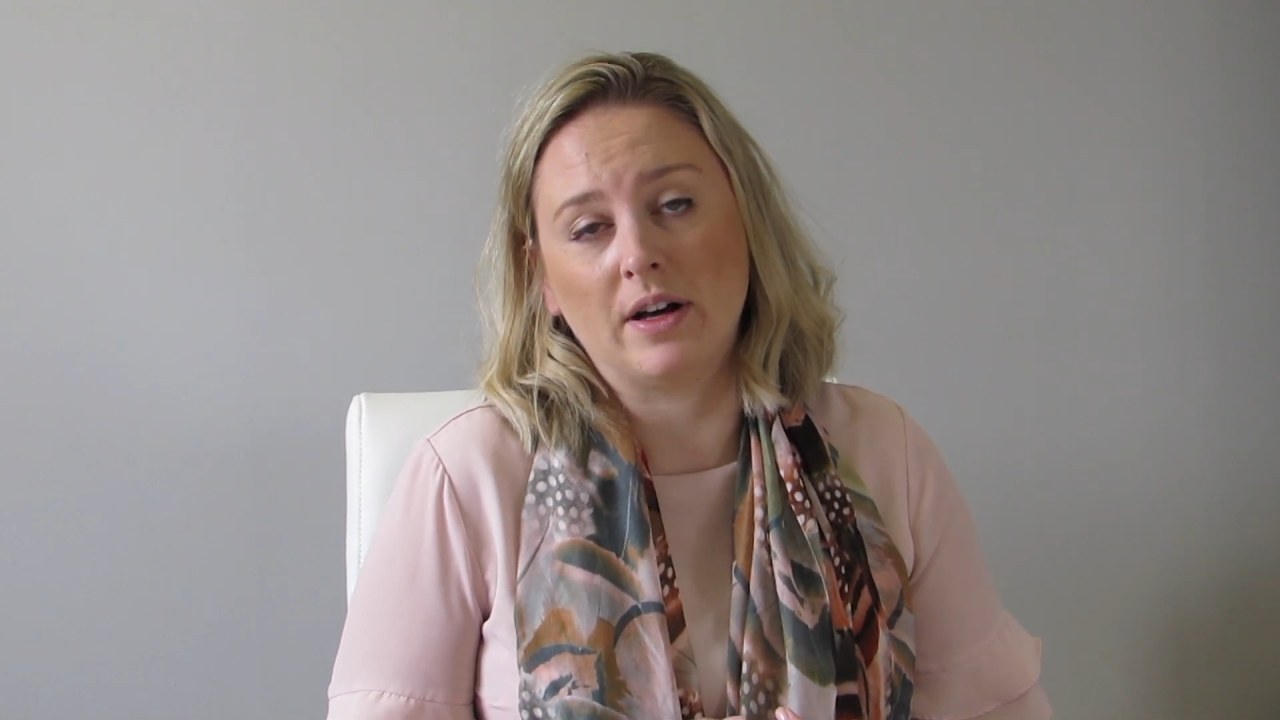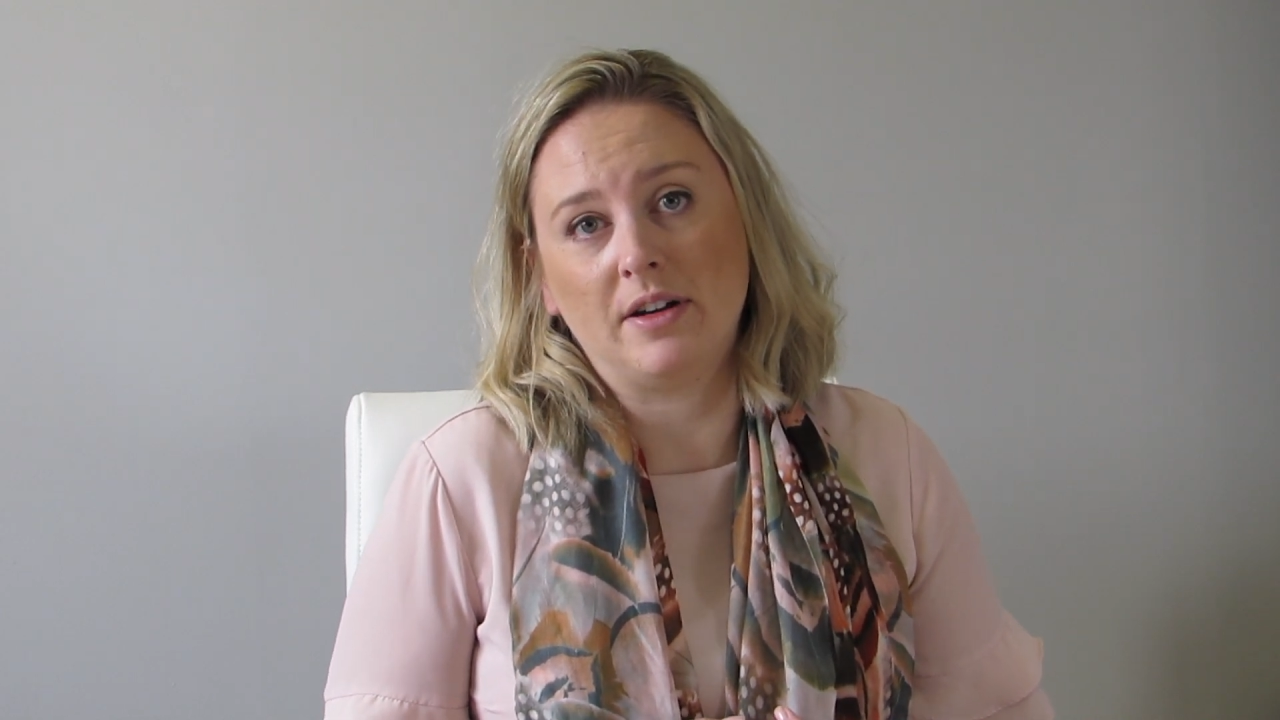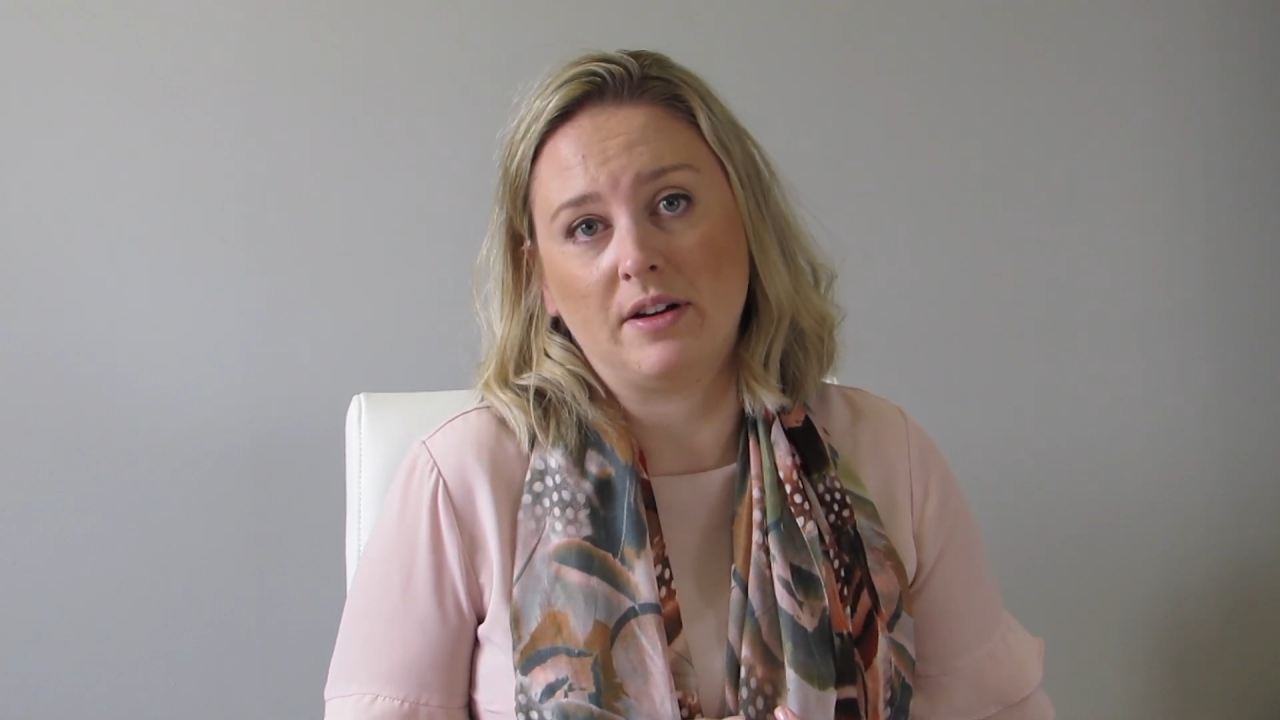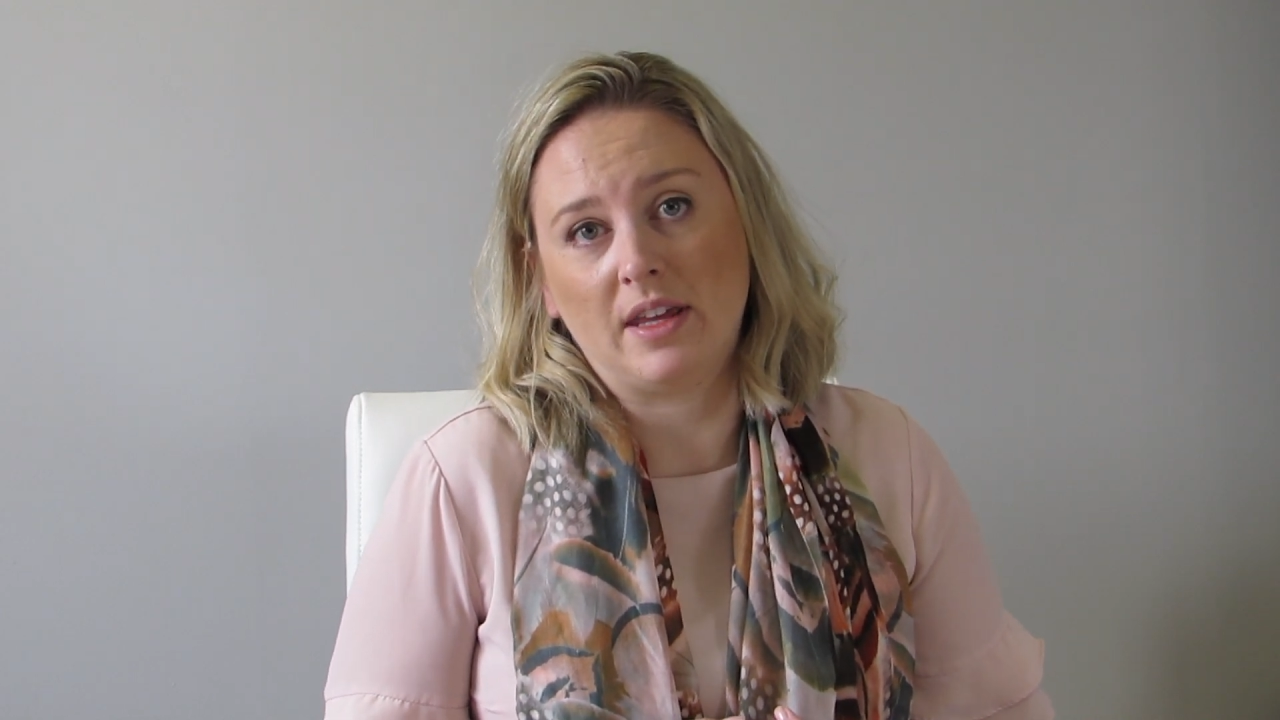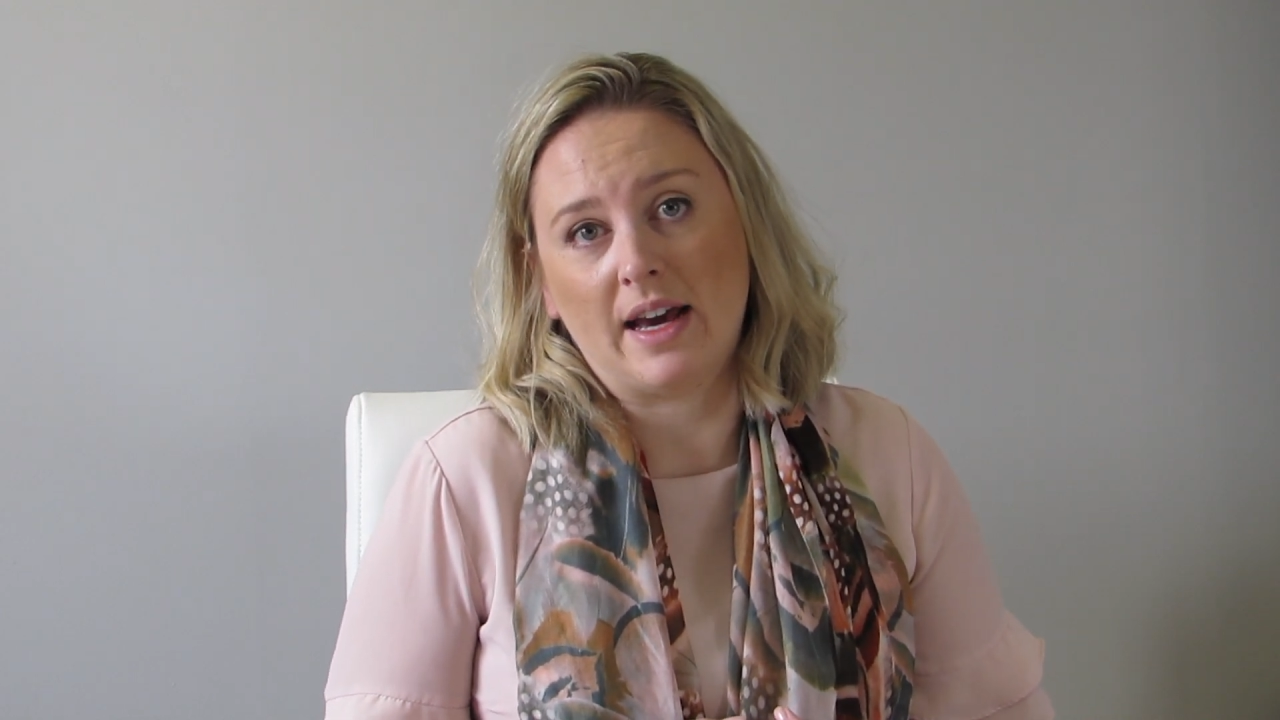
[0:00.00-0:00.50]

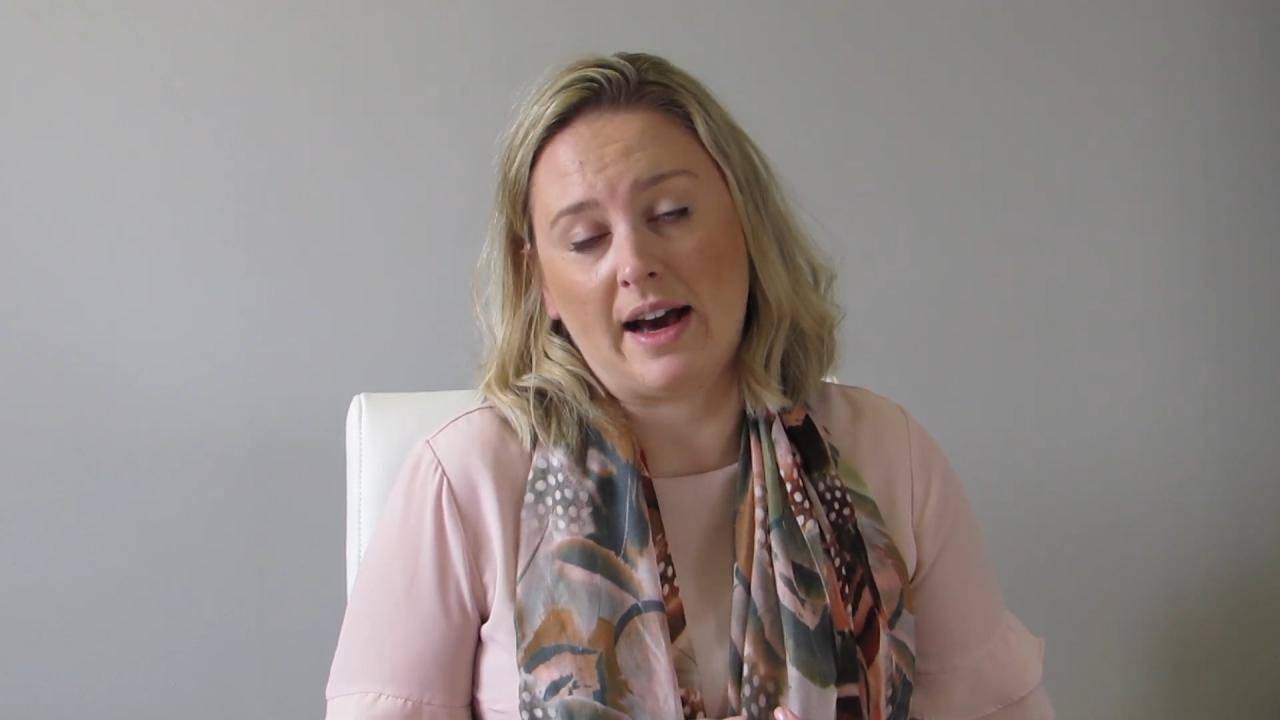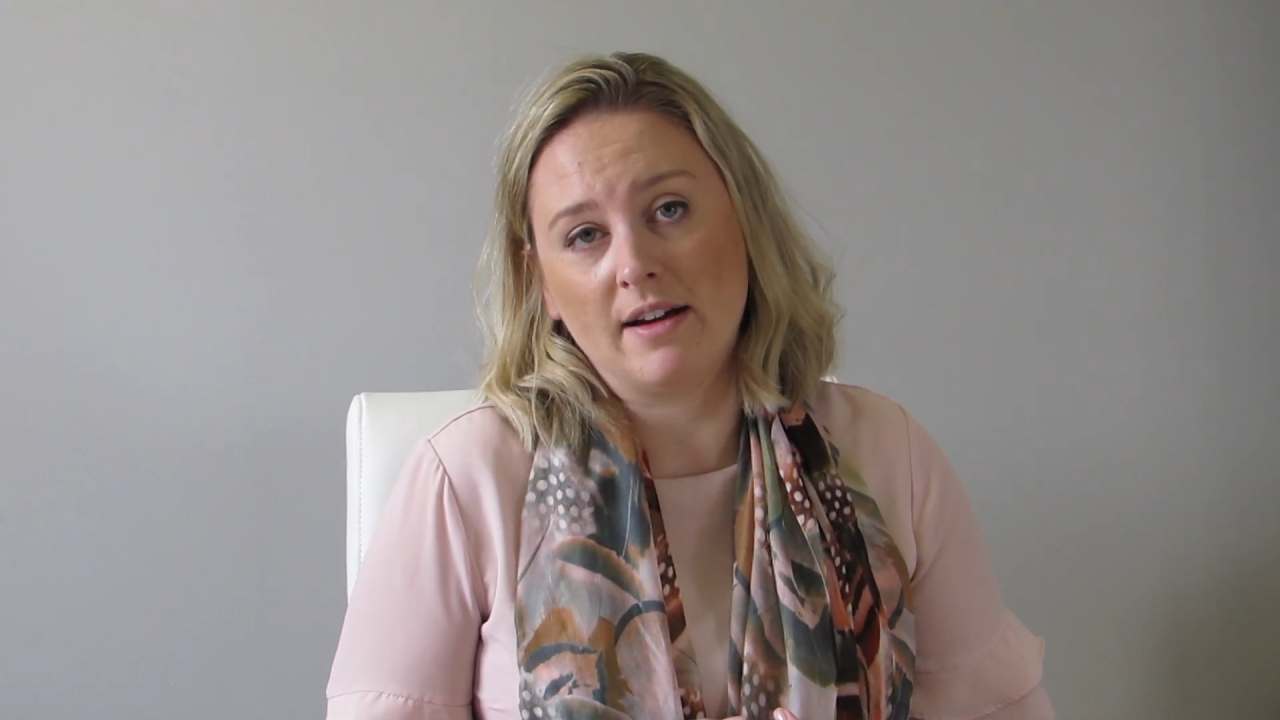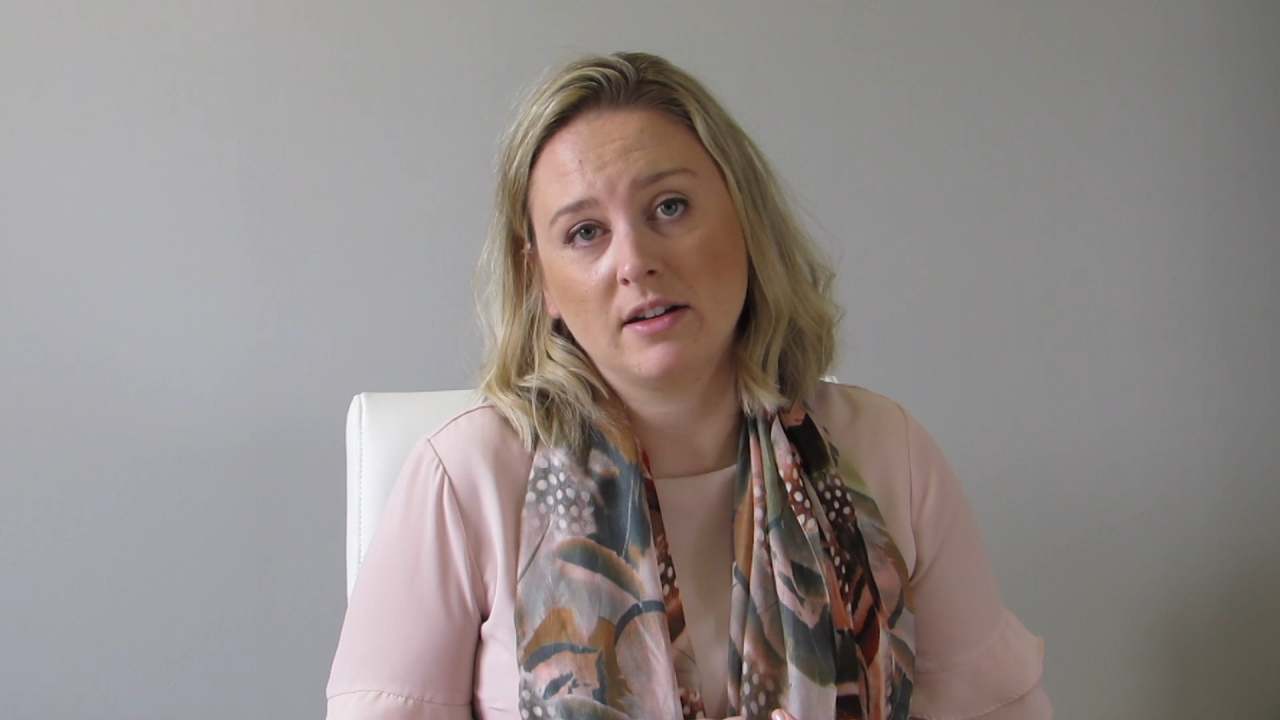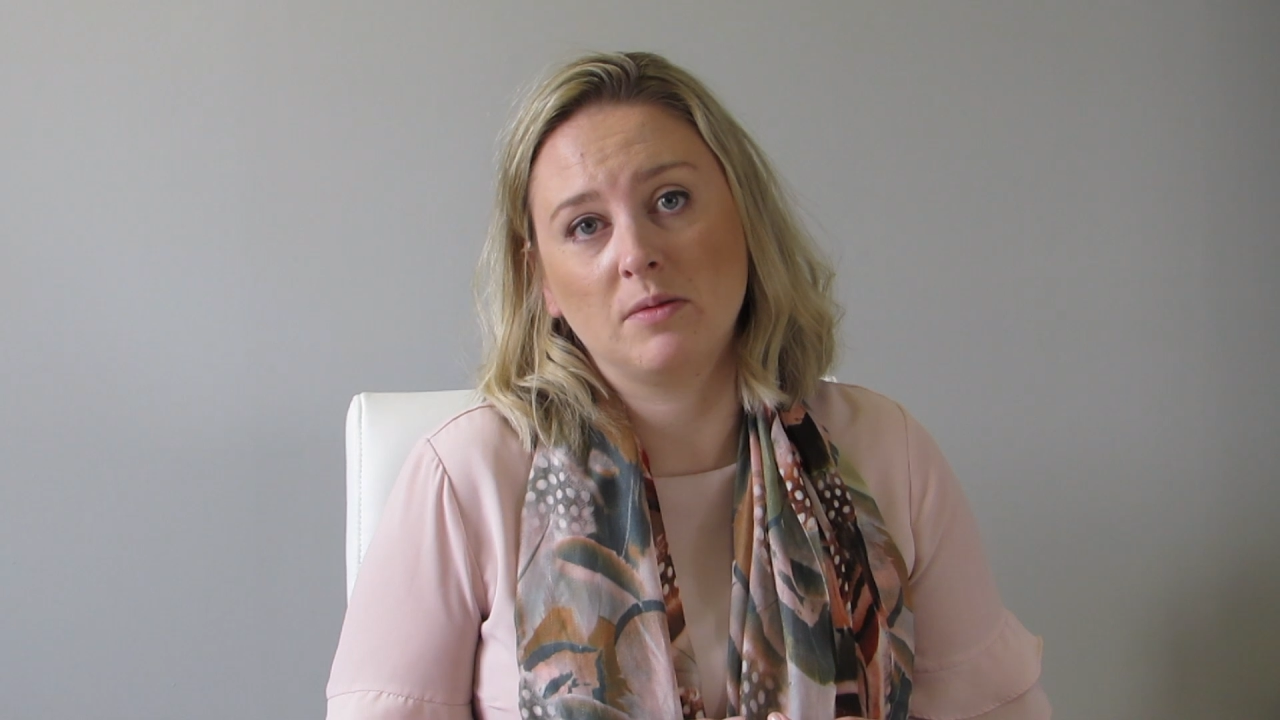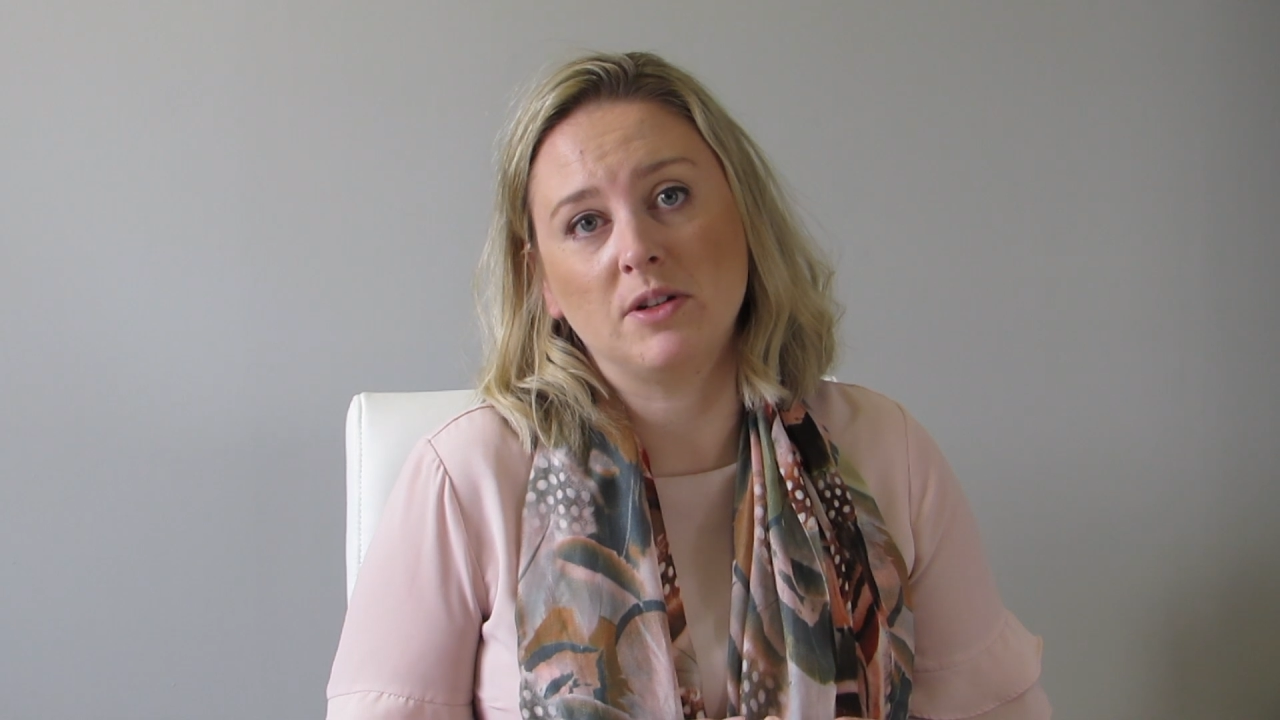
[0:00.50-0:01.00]
under the Act,